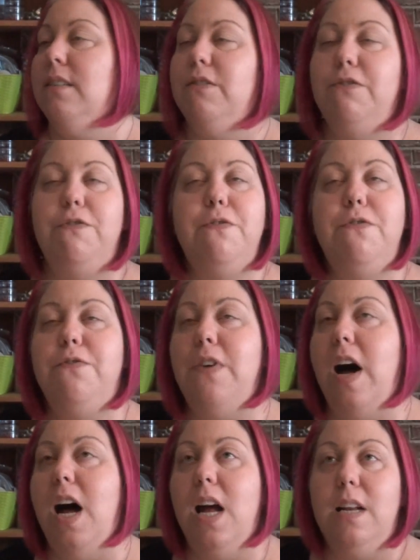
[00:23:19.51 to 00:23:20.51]

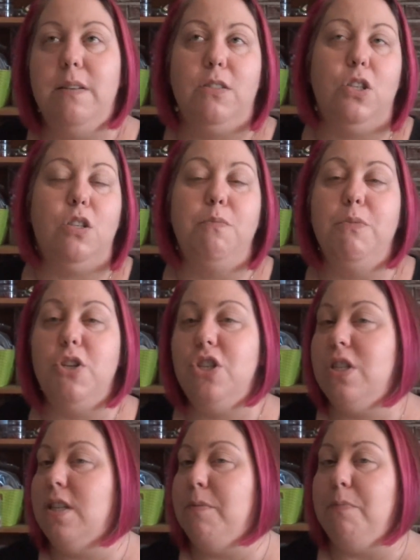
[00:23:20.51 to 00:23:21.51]
fun, smush
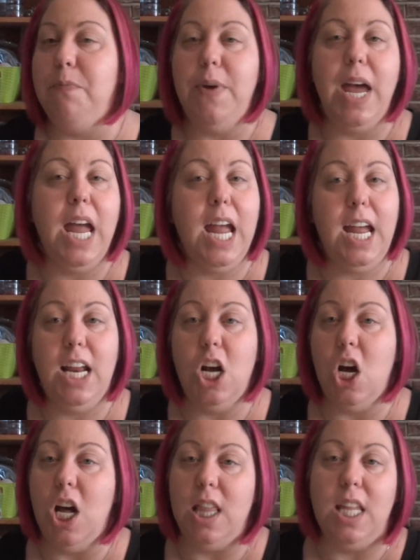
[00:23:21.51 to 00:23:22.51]
some paint
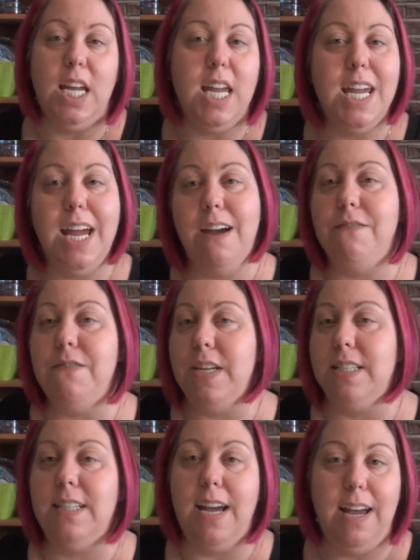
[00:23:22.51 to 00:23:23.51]
on the
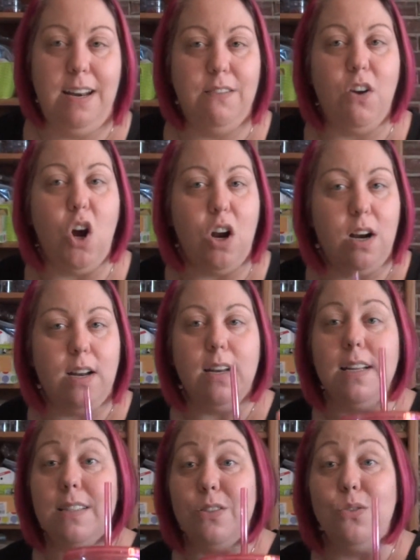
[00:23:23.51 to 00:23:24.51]
canvas kind of art.
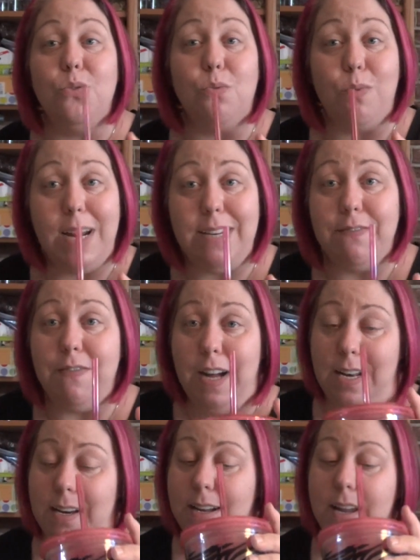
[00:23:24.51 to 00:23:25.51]
And it's great
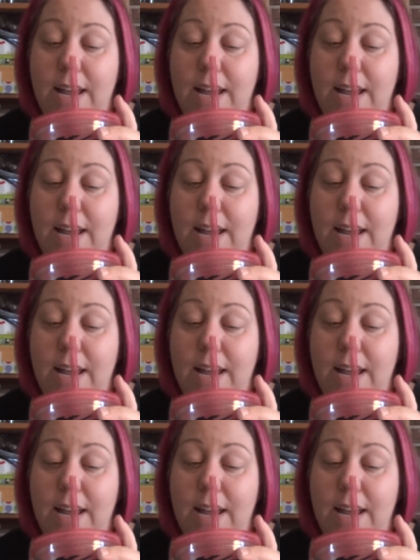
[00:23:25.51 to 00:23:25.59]
fun.